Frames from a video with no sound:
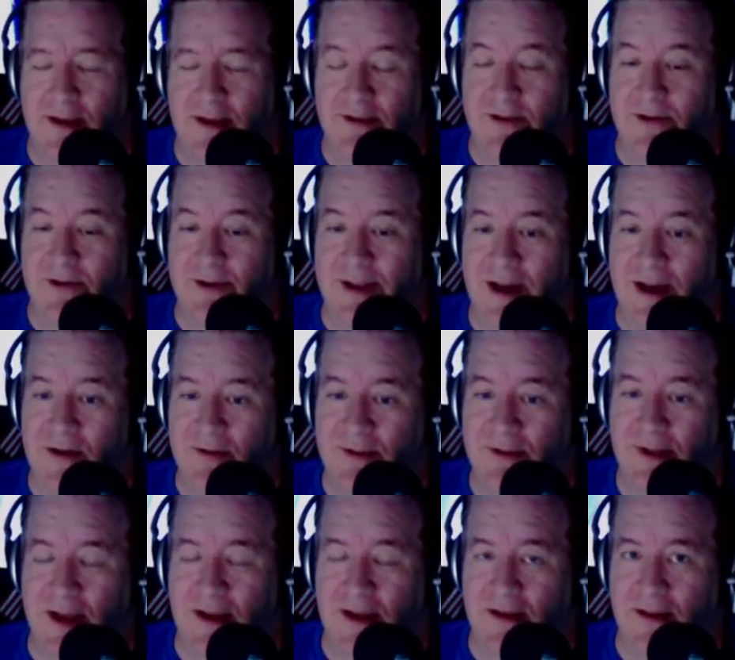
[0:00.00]
a
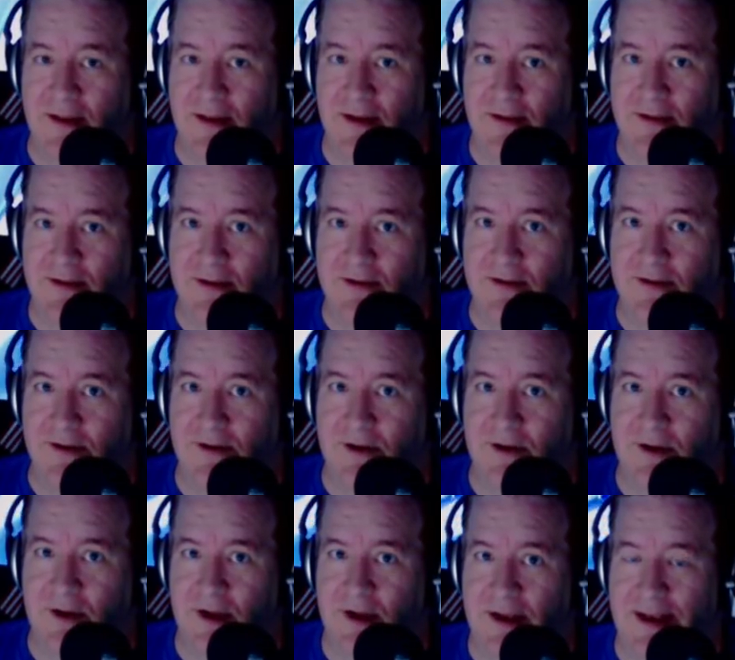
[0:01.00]
downside to this? Is there
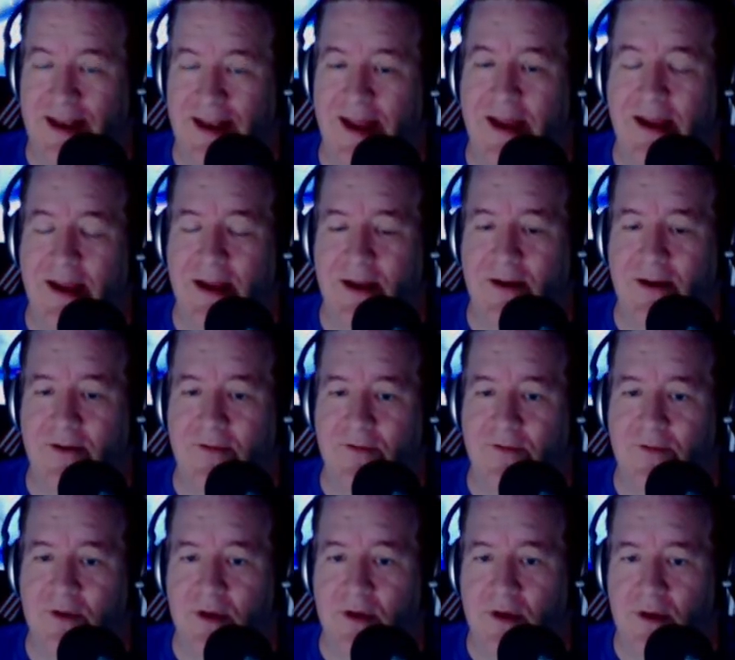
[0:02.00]
a
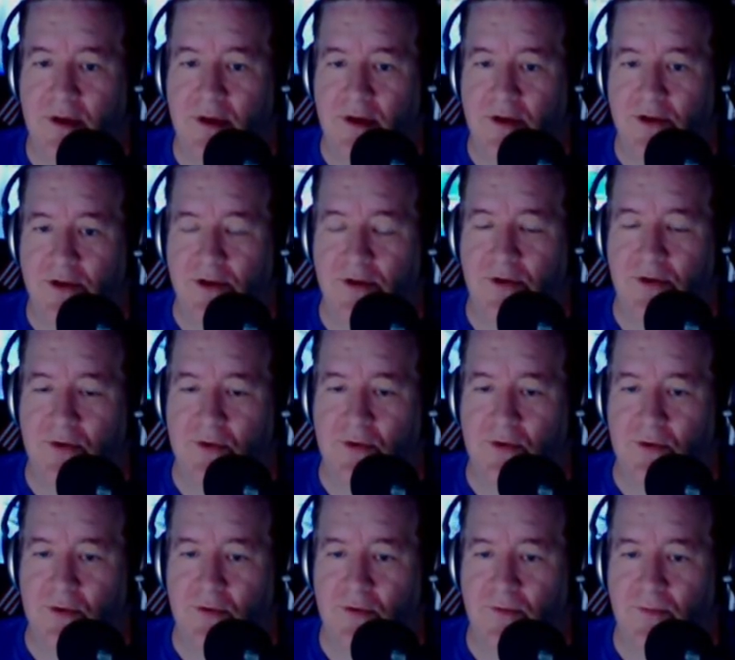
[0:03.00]
negative
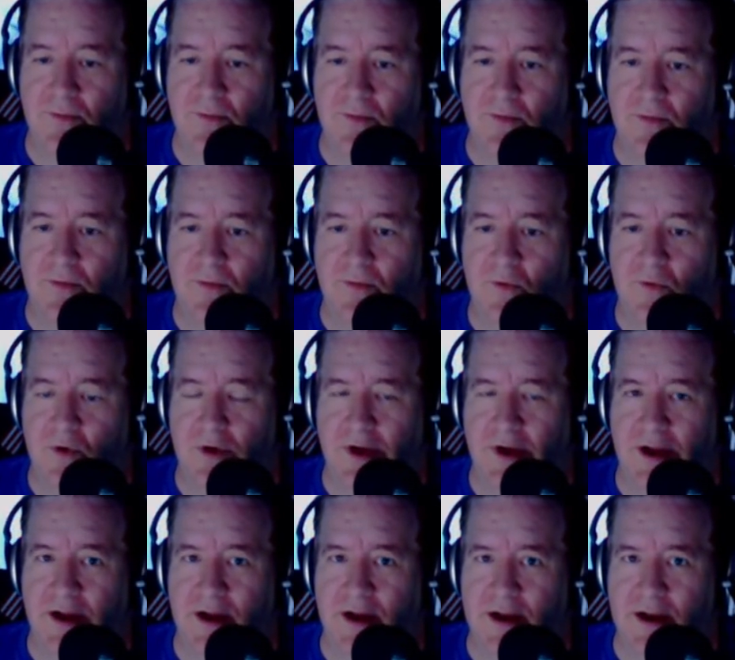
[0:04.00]
to
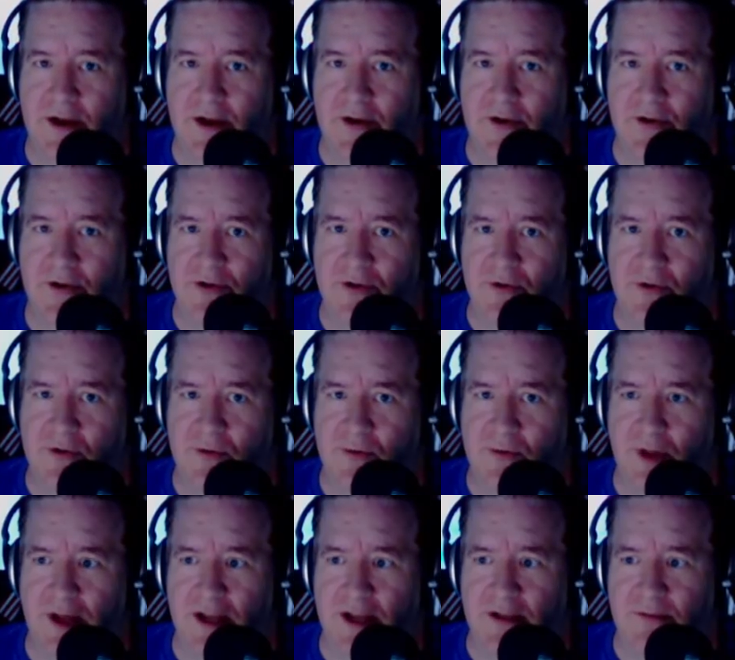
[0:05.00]
working on inertial
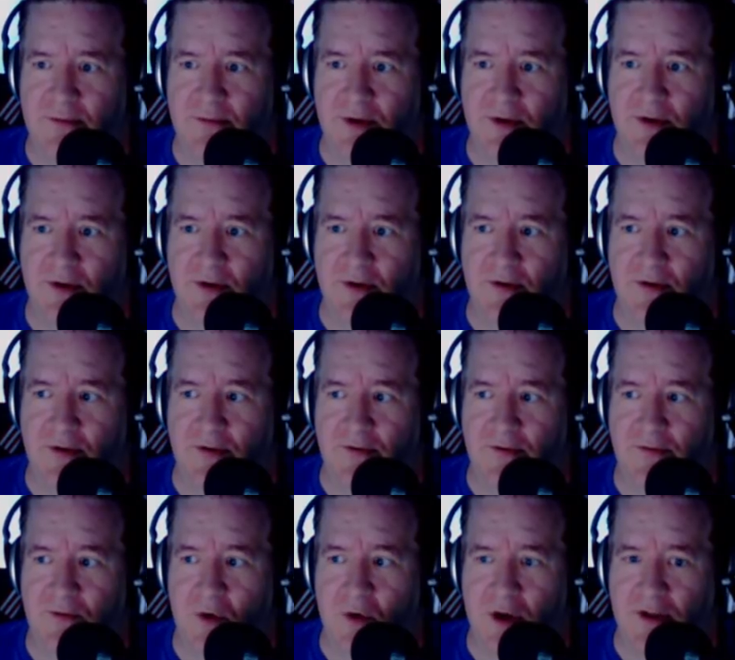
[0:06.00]
plasma,
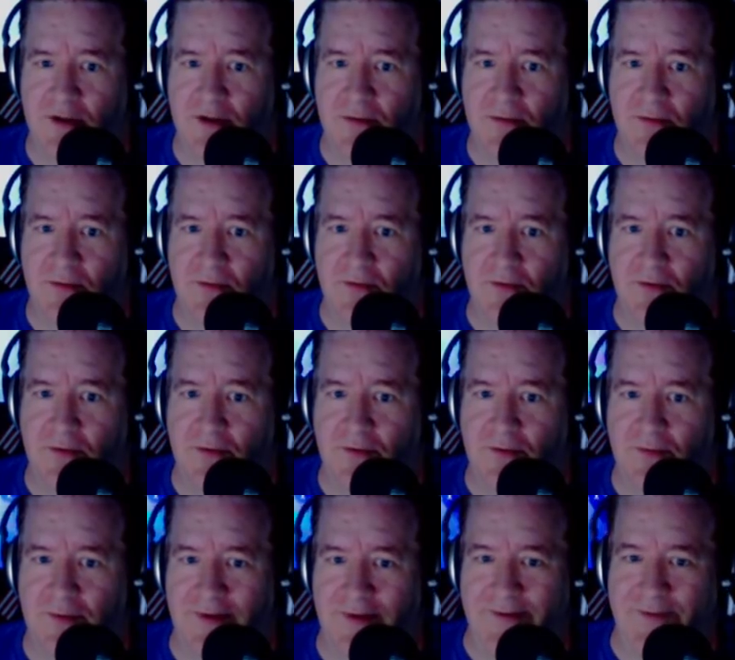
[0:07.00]
quantum,
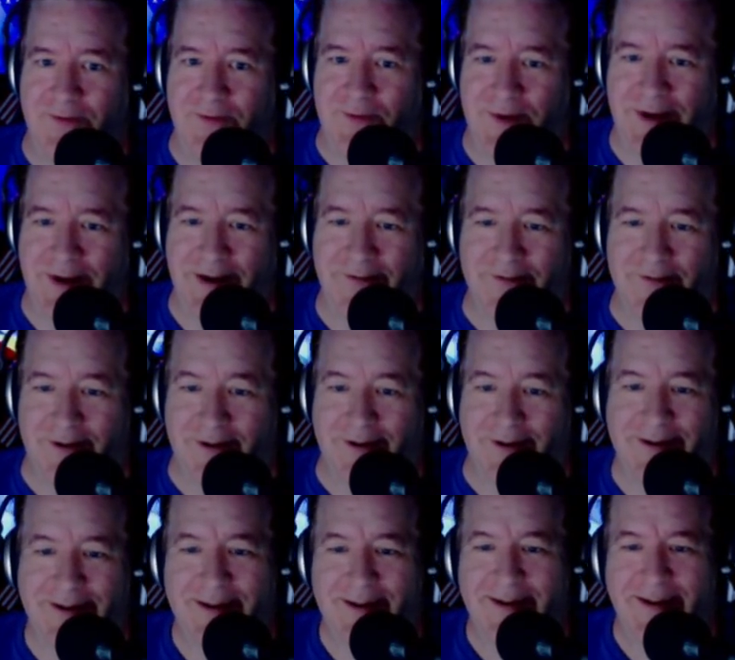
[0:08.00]
whatever?
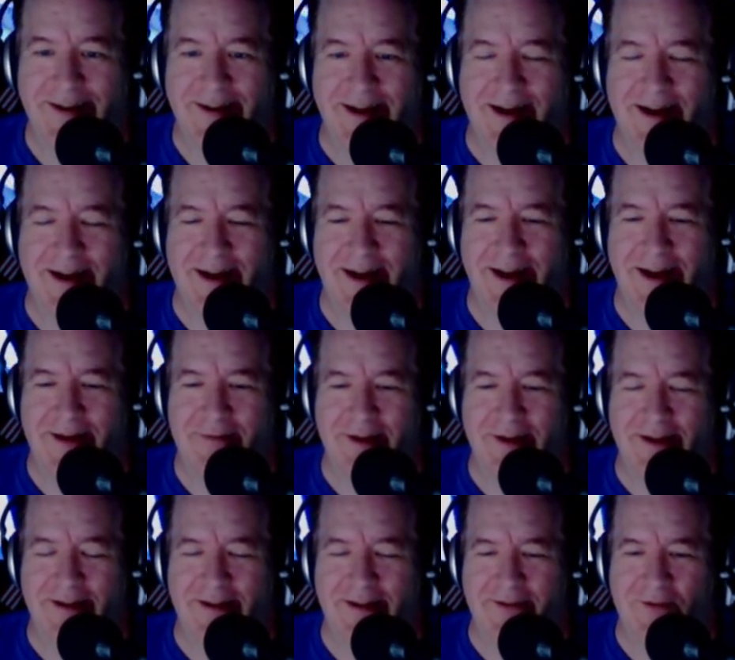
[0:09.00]
I
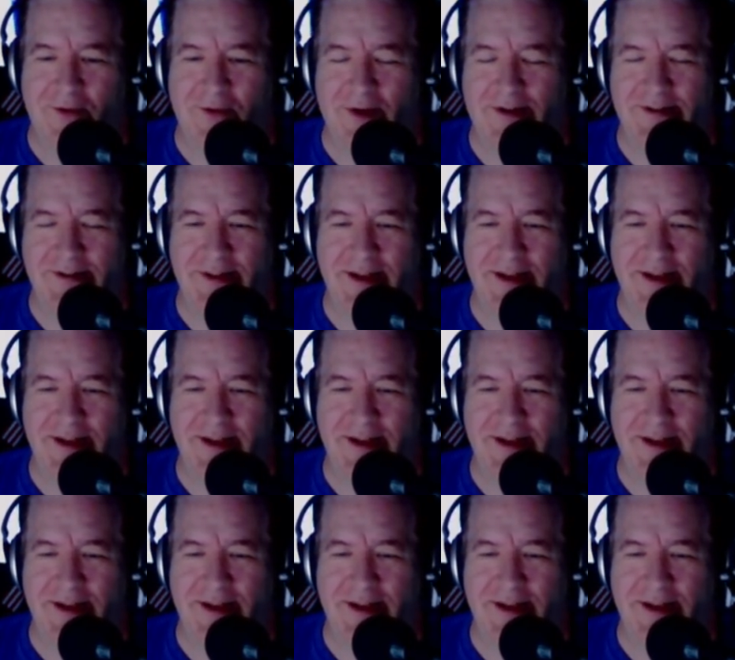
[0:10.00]
mean, what is the